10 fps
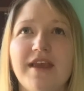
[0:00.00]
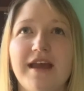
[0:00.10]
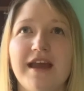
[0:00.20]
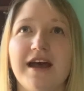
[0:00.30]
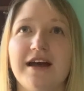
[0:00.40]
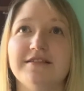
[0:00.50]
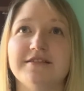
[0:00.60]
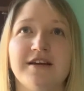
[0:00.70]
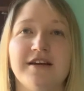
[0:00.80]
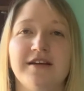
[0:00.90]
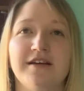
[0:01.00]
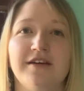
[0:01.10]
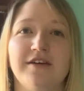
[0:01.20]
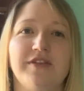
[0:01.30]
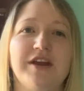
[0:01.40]
And
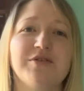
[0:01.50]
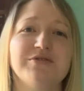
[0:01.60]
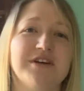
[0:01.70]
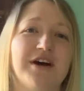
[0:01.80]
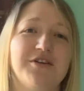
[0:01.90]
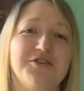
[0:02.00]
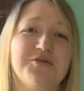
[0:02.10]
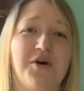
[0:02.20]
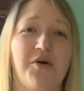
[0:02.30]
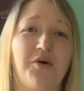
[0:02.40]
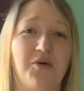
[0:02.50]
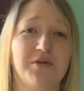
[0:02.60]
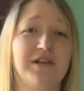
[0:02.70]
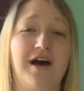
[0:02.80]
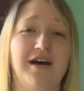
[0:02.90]
they don't tell you a whole
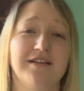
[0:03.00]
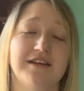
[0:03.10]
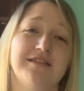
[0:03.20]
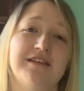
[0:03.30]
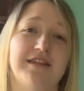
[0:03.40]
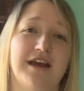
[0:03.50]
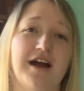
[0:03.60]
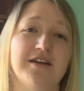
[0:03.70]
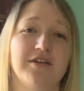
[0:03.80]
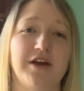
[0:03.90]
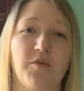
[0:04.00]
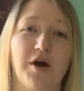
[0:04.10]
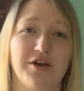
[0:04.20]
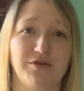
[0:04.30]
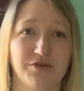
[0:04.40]
lot, like they kind of like
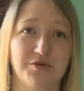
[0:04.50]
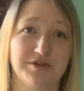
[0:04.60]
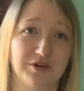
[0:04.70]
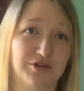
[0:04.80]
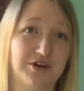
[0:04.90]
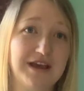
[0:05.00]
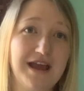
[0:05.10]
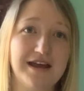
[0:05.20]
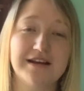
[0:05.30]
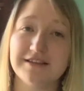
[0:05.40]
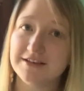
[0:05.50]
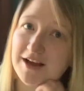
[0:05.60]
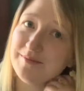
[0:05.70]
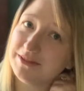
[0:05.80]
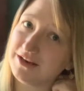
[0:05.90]
walk you through what they're looking at the
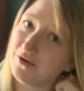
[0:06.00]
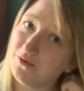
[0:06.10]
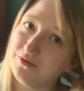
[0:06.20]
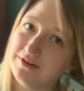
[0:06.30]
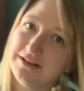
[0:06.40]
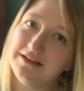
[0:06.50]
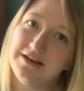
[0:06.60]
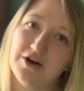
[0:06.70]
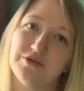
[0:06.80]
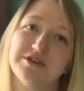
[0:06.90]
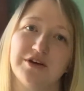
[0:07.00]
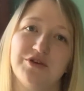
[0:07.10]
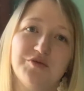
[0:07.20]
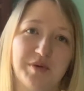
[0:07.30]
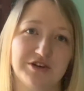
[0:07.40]
time, but they don't, you know, tell
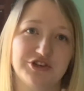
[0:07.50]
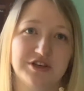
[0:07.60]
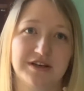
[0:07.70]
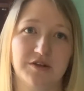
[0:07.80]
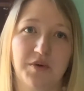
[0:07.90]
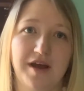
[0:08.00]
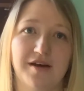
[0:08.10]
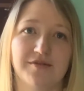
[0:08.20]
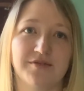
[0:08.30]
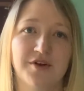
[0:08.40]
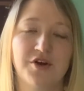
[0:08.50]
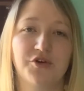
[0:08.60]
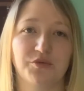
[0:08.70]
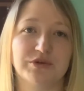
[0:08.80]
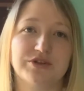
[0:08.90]
you much in the way of
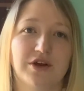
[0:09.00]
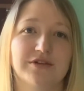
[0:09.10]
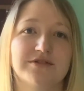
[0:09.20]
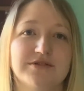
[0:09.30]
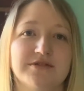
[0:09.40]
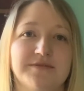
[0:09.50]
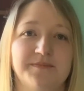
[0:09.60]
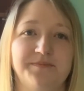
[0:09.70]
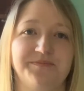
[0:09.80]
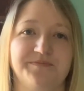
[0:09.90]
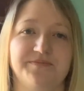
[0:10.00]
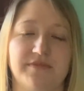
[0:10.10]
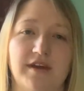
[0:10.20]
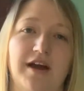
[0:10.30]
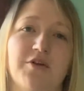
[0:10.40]
results.
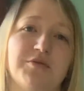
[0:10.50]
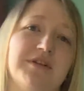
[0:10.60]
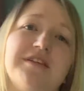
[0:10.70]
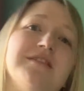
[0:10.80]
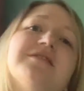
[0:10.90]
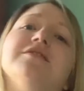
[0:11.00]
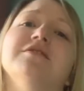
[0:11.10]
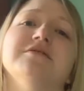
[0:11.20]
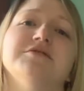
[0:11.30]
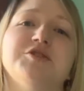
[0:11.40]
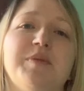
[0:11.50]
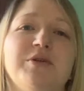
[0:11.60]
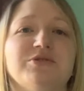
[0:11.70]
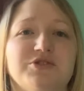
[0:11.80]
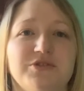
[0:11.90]
I don't really think they're
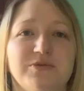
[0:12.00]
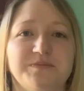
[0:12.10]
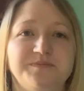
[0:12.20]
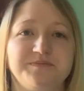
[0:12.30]
supposed to.